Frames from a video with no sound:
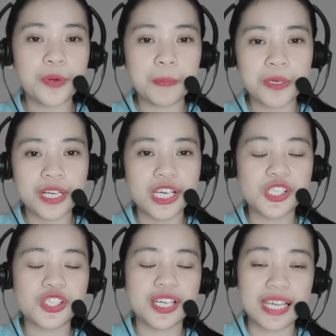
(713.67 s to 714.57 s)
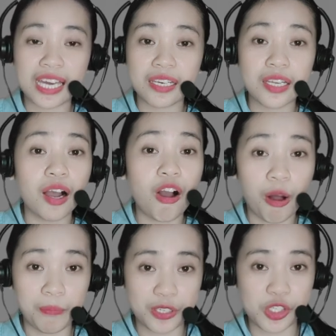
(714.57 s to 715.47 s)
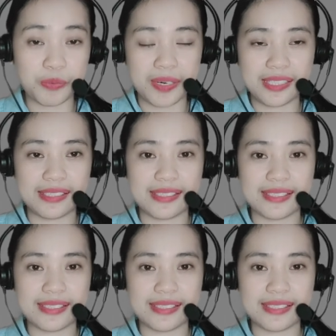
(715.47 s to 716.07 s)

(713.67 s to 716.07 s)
preparation, and accomplishment.